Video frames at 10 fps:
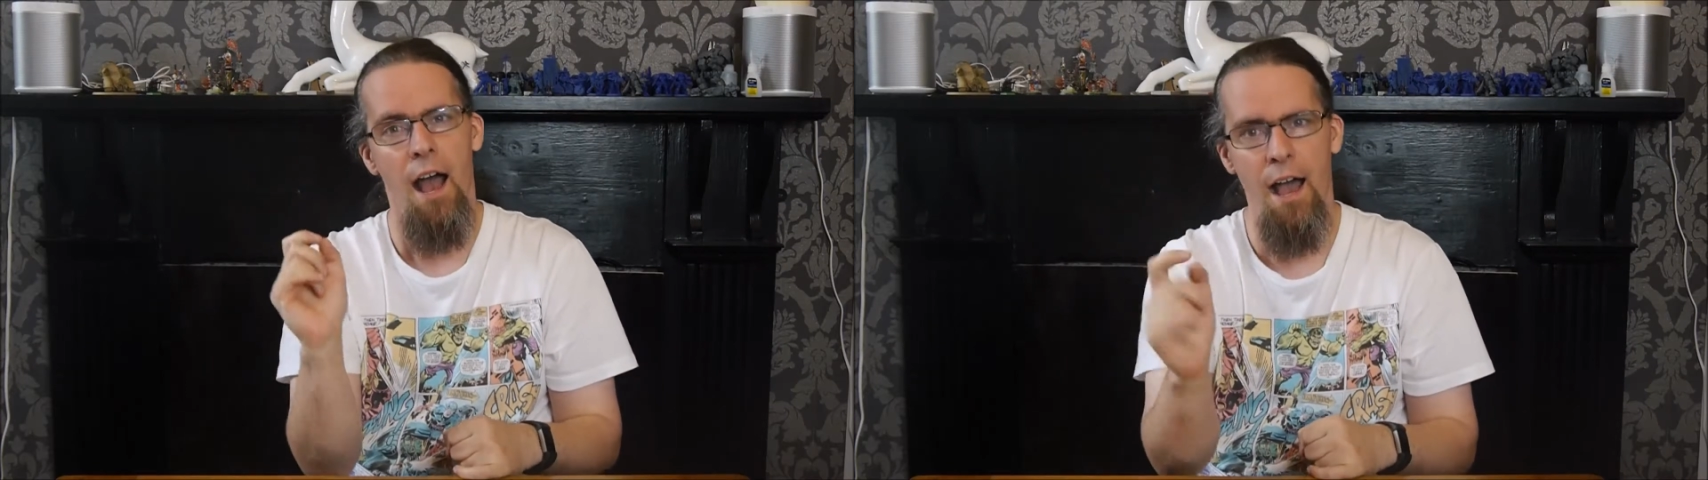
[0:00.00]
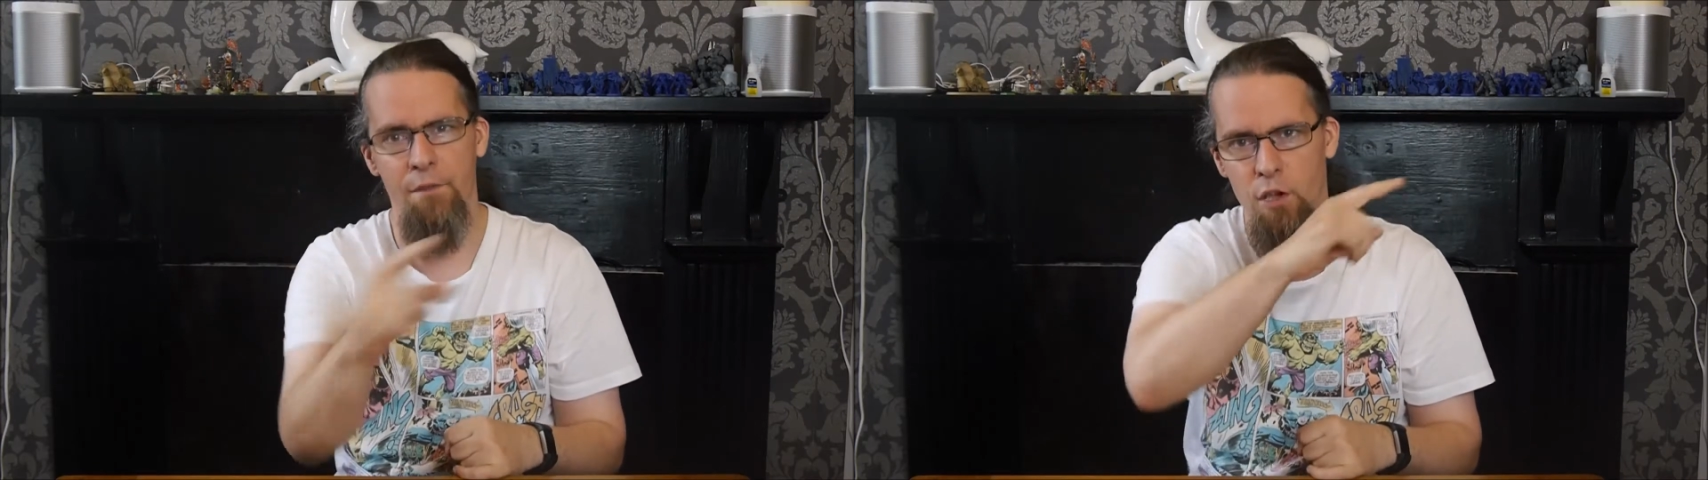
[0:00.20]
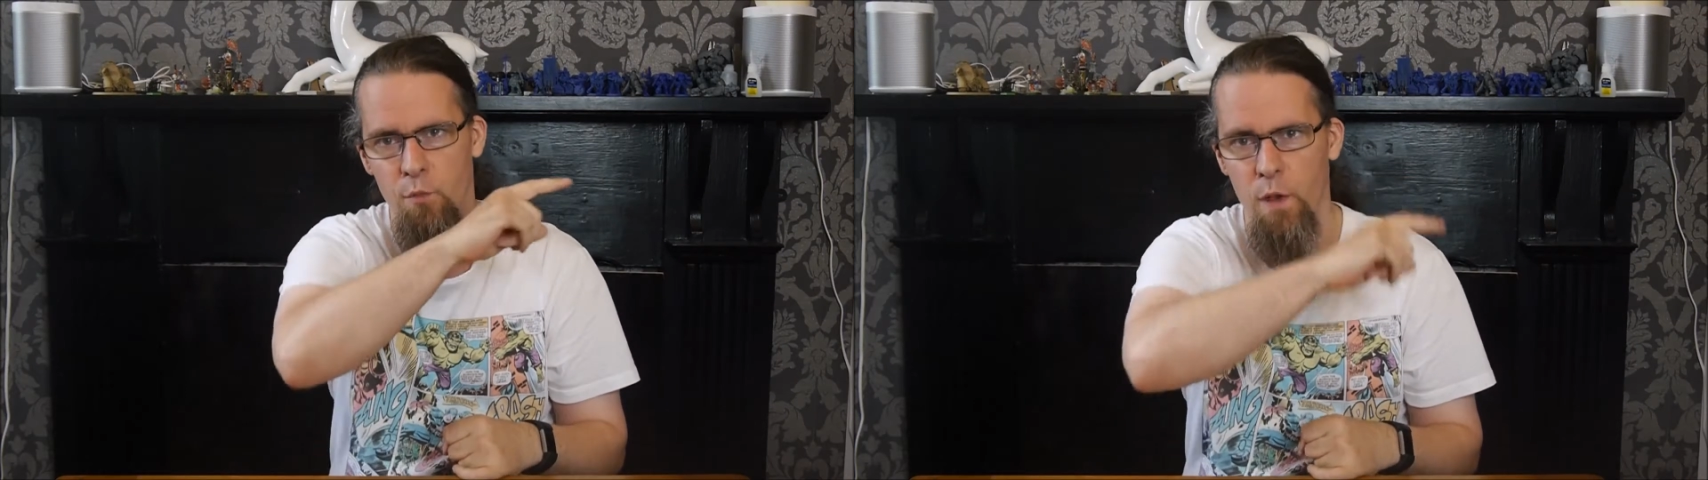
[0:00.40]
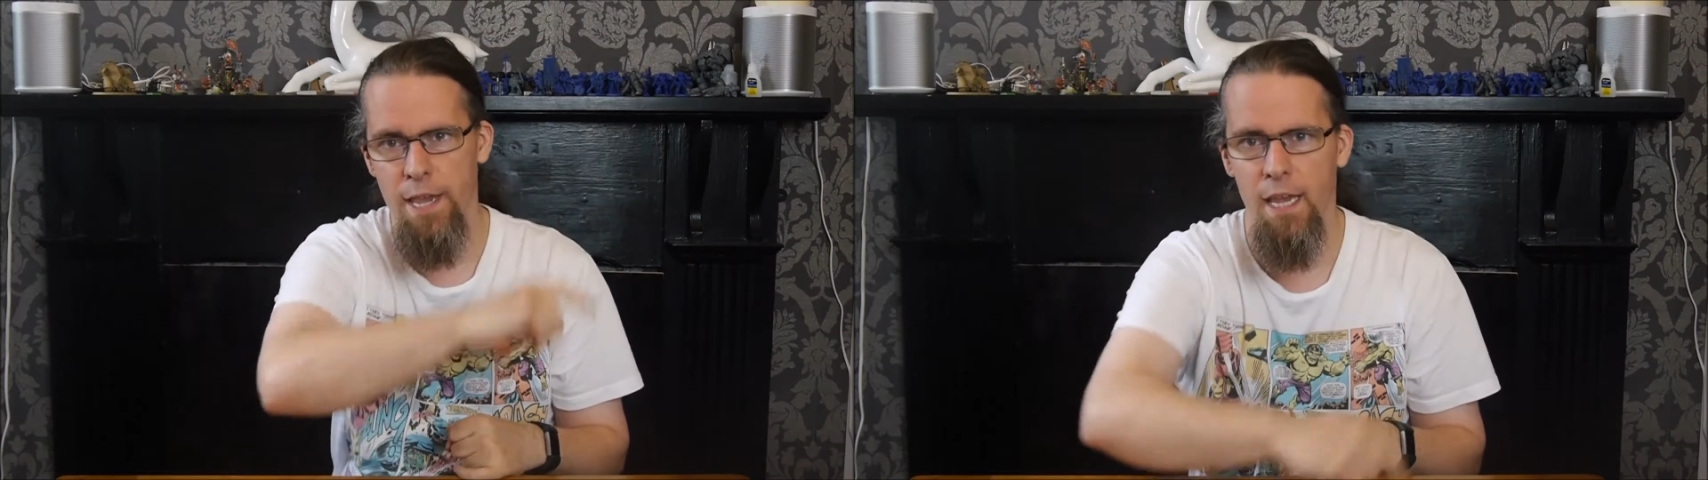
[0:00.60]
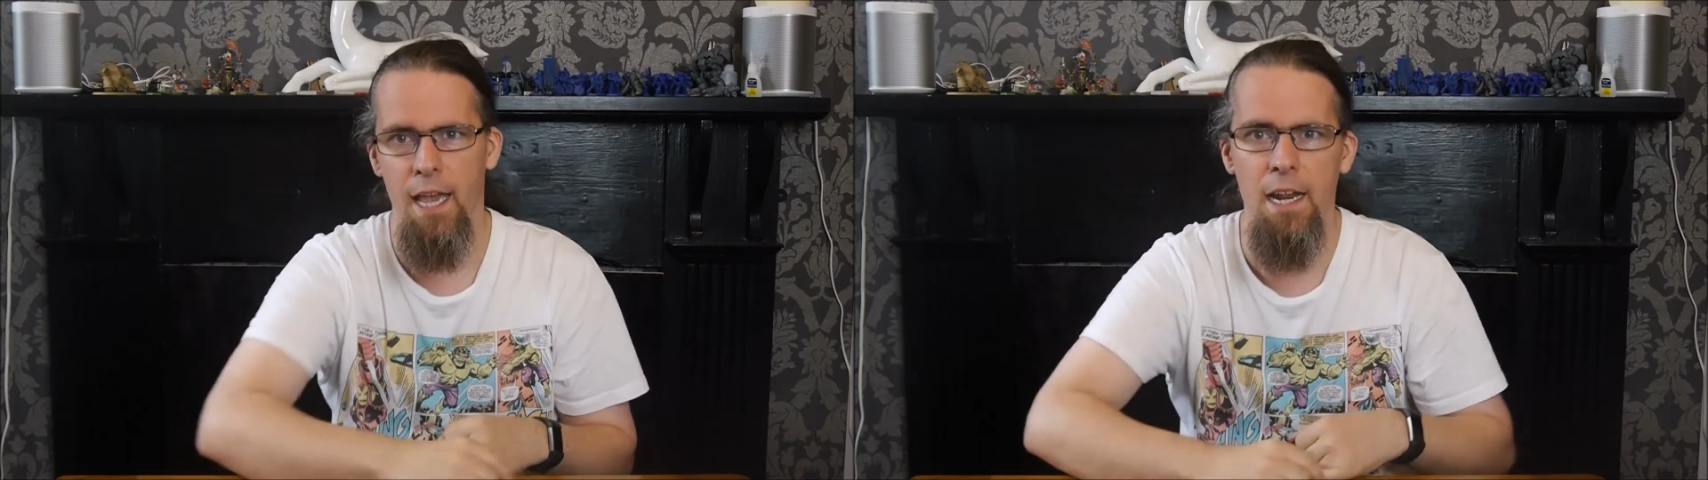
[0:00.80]
Have a good
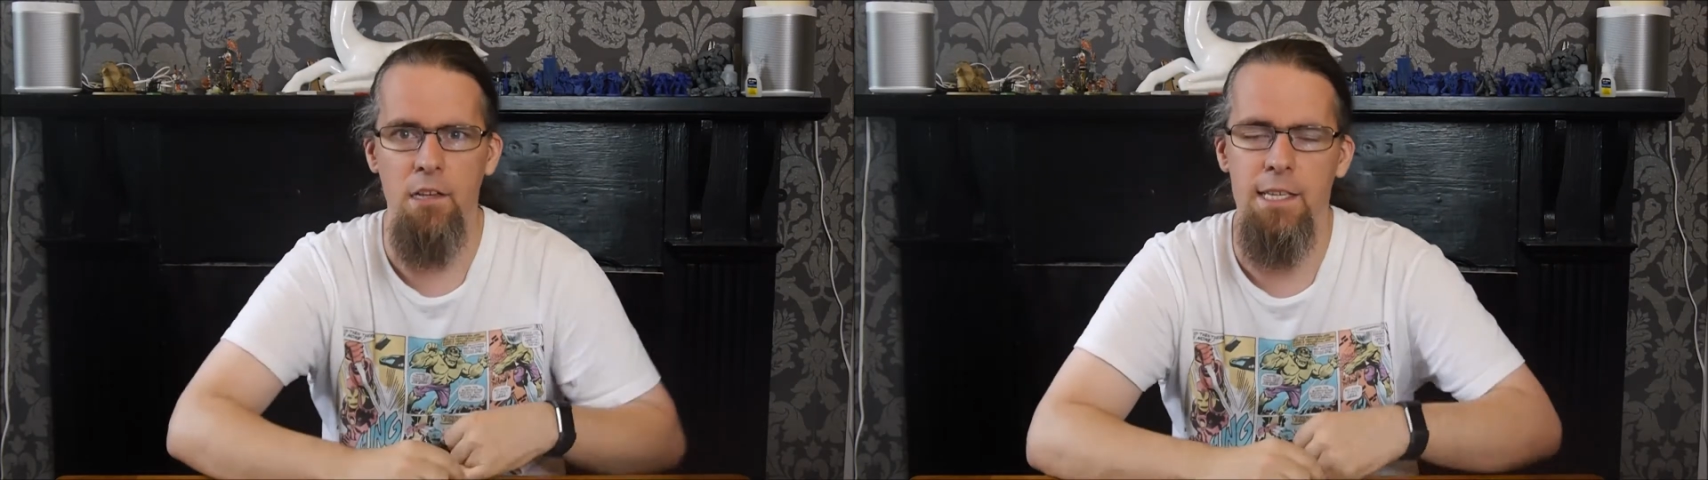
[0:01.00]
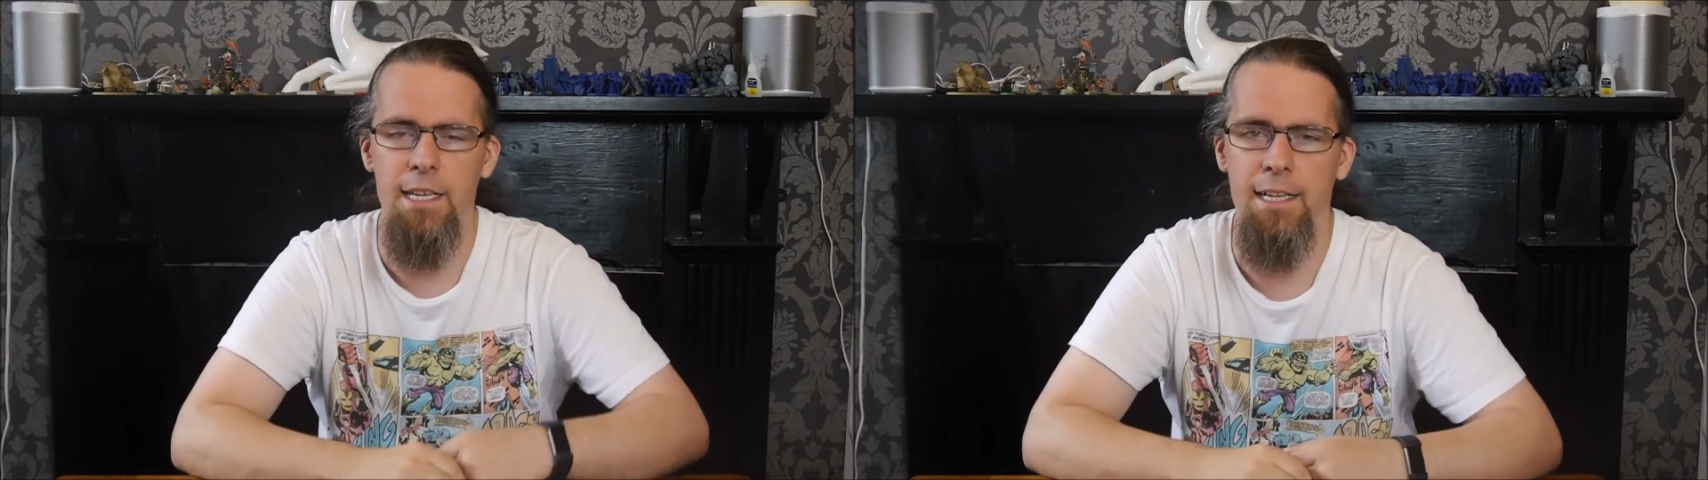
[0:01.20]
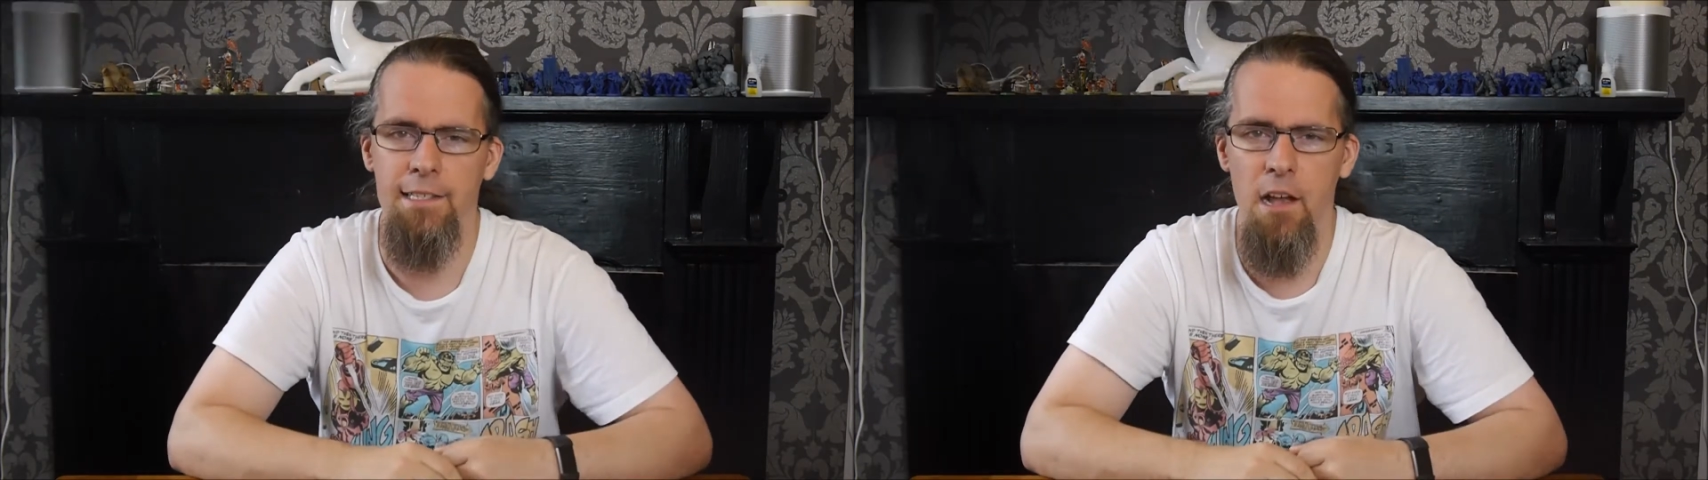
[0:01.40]
week and I'll see you next